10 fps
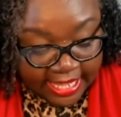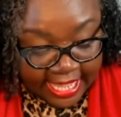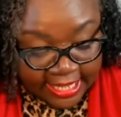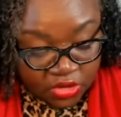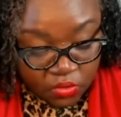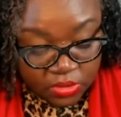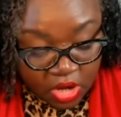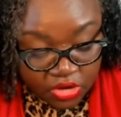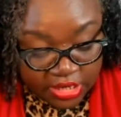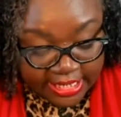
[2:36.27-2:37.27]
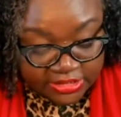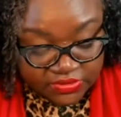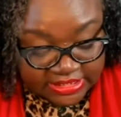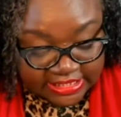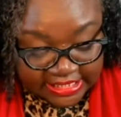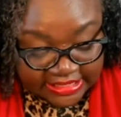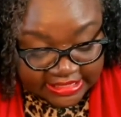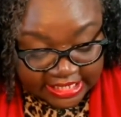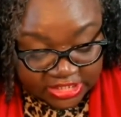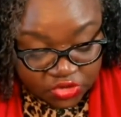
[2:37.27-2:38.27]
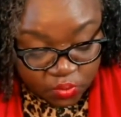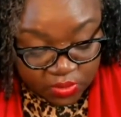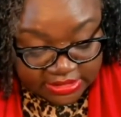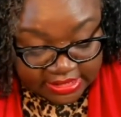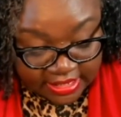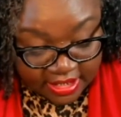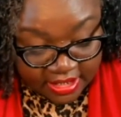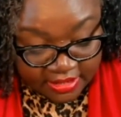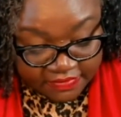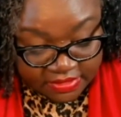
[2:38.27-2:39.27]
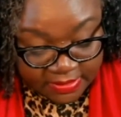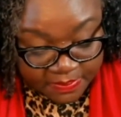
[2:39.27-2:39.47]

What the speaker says: and no longer interested in things you once loved.